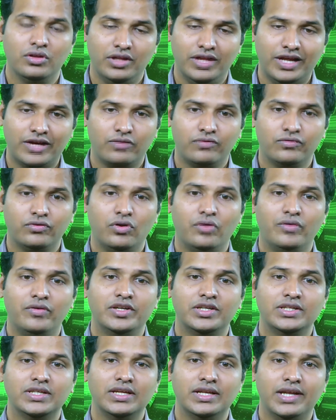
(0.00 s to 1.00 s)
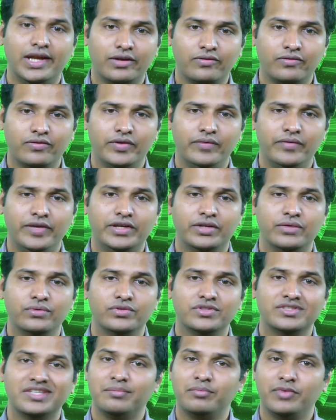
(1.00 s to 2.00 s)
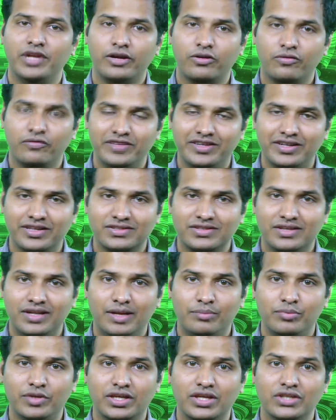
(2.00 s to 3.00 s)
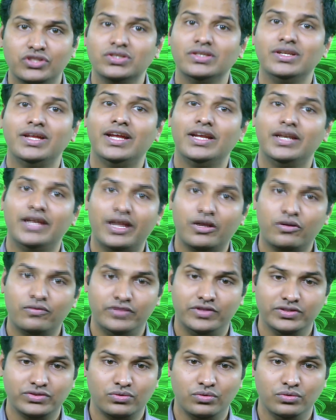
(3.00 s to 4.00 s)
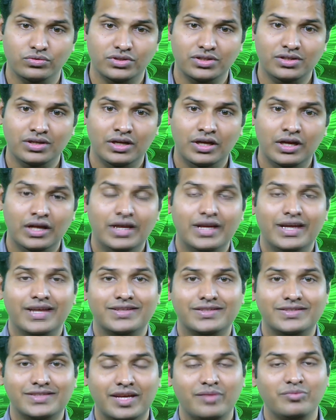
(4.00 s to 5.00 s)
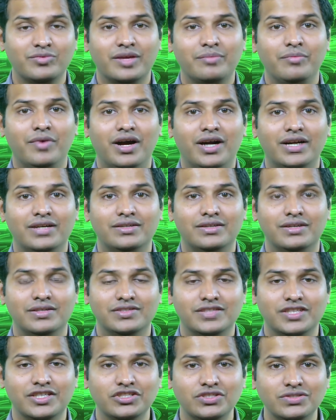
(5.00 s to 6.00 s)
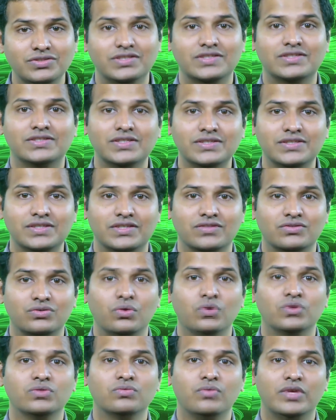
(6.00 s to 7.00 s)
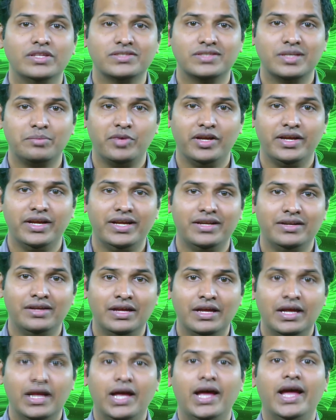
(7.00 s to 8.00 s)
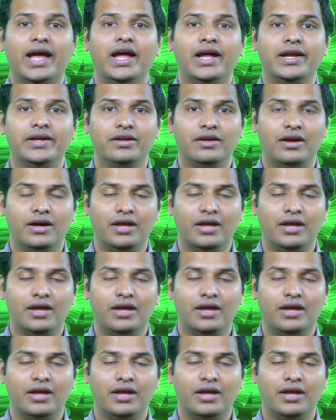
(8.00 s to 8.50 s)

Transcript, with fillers: lack of novelty, lack of inventive step, lack of industrial application and lack of disclosure. At the same time art, section 66 goes one step ahead and